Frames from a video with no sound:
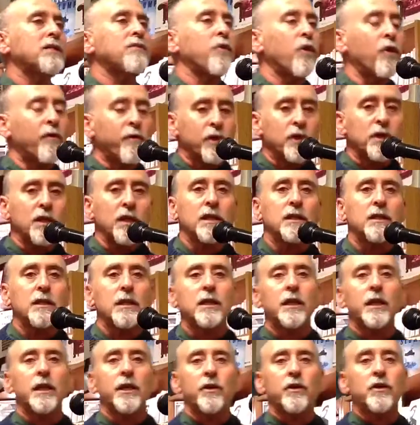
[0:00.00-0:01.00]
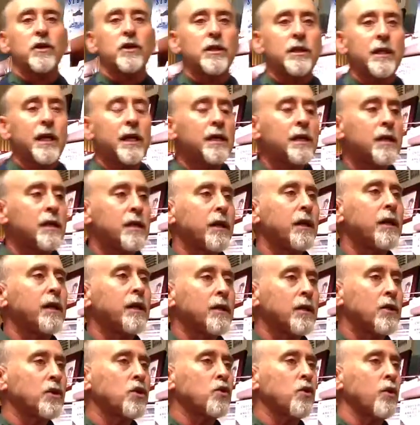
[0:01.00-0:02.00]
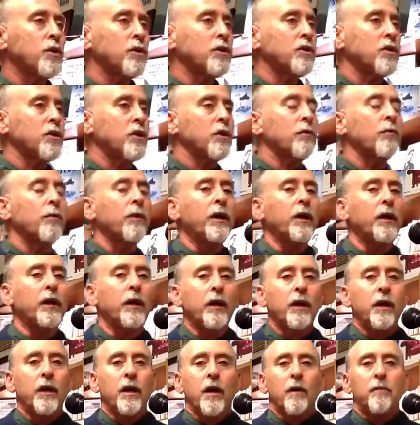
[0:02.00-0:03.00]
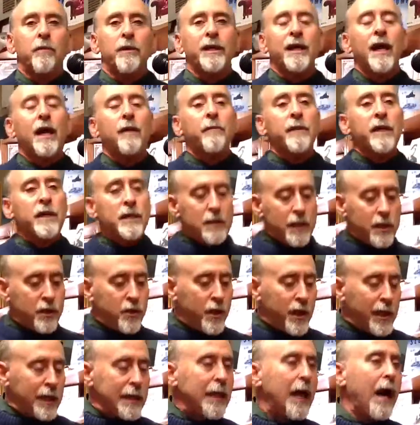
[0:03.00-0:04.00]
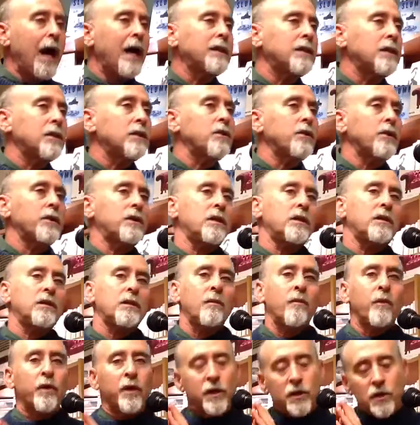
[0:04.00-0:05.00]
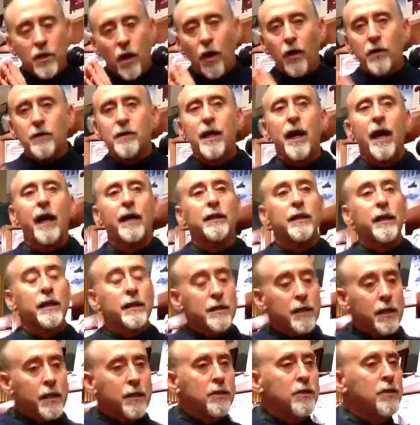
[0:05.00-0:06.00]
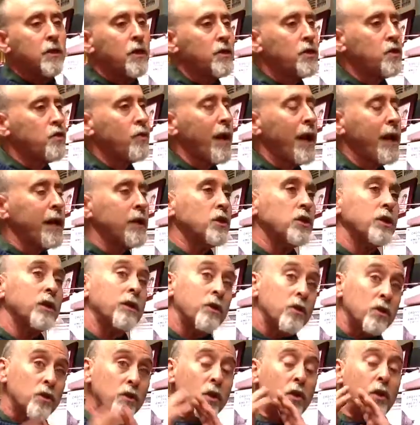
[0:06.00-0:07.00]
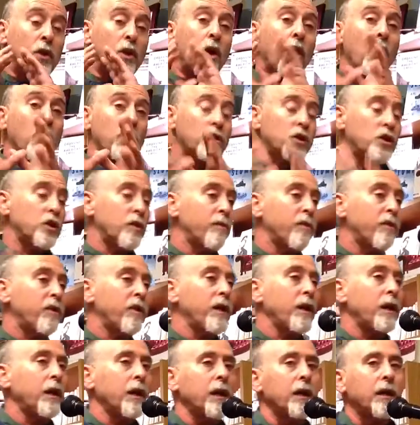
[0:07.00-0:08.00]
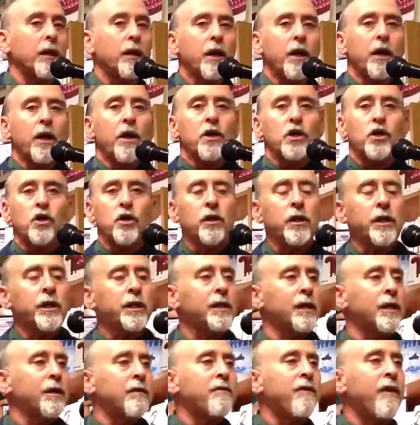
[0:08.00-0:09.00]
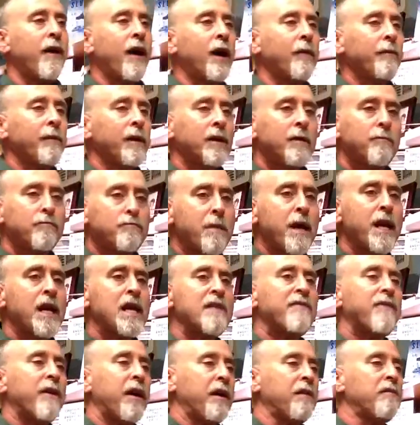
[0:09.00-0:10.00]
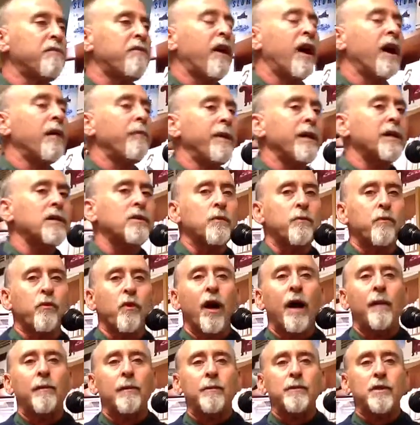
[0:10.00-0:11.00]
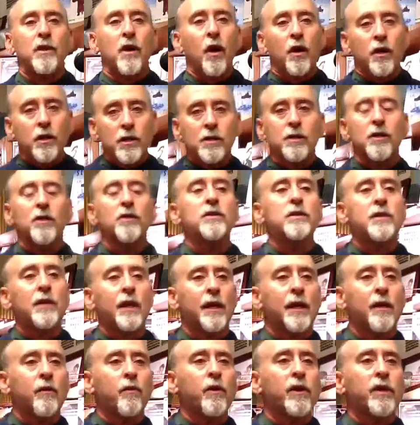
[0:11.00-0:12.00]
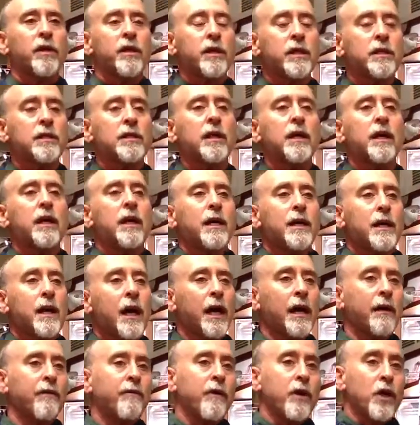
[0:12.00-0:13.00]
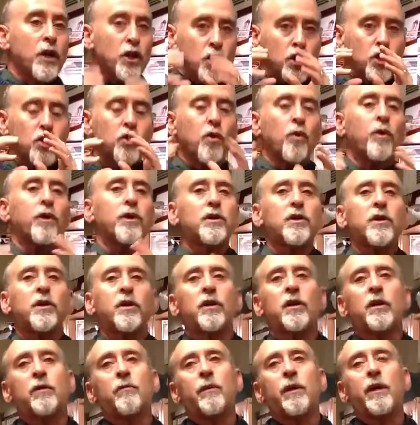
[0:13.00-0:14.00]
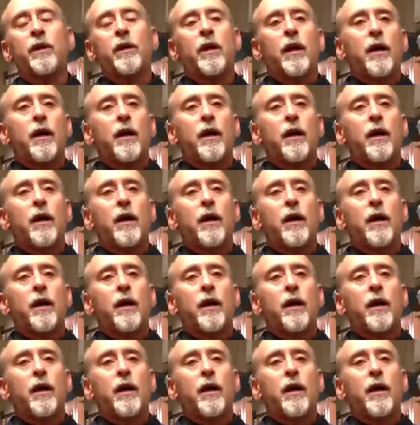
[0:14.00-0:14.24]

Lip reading: for over 60 years, you tend to think in the short term. But that means that you get locked into a system where it's all tactics and it's no strategy and there's no long-term thinking. Surely in the environment, many of our environmental problems are associated with this kind of short-term